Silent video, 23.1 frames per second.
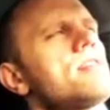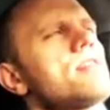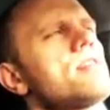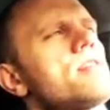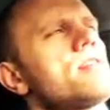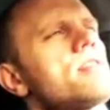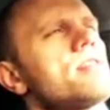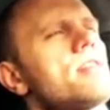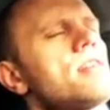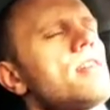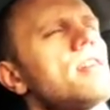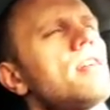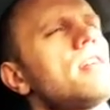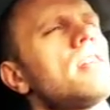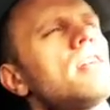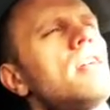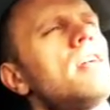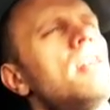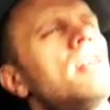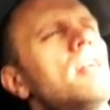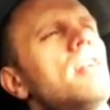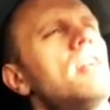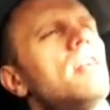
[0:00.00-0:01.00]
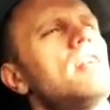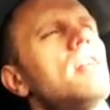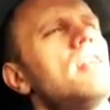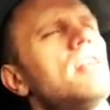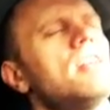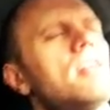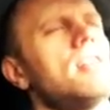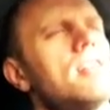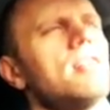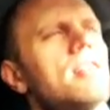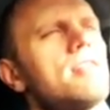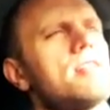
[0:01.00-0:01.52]
These are
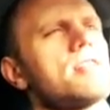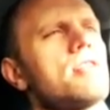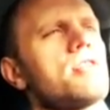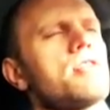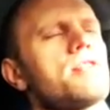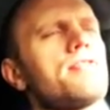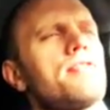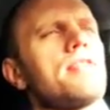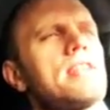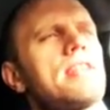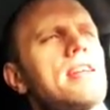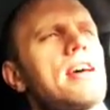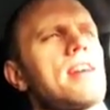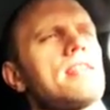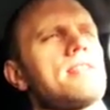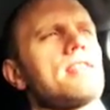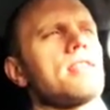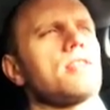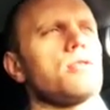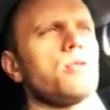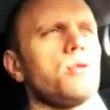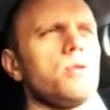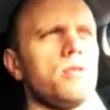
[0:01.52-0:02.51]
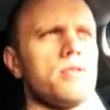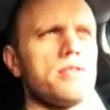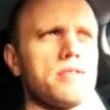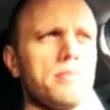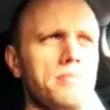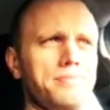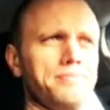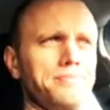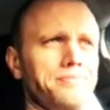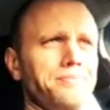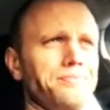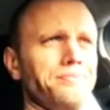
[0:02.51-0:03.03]
just fantastic tools
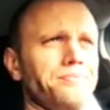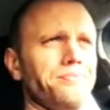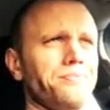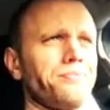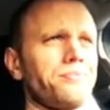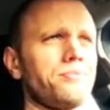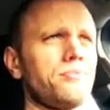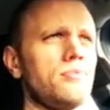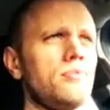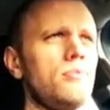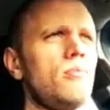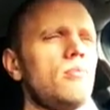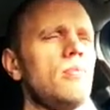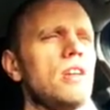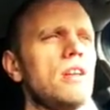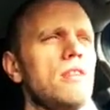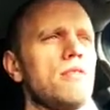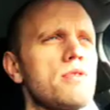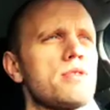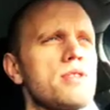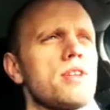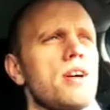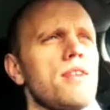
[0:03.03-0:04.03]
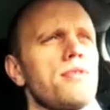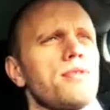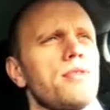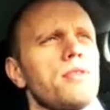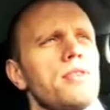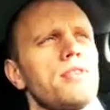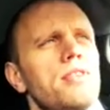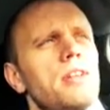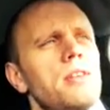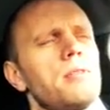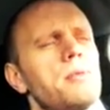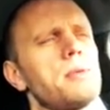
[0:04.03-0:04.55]
for software
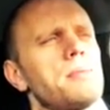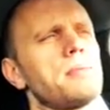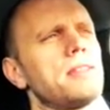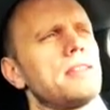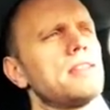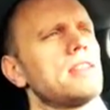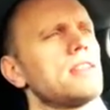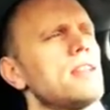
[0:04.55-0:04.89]
development.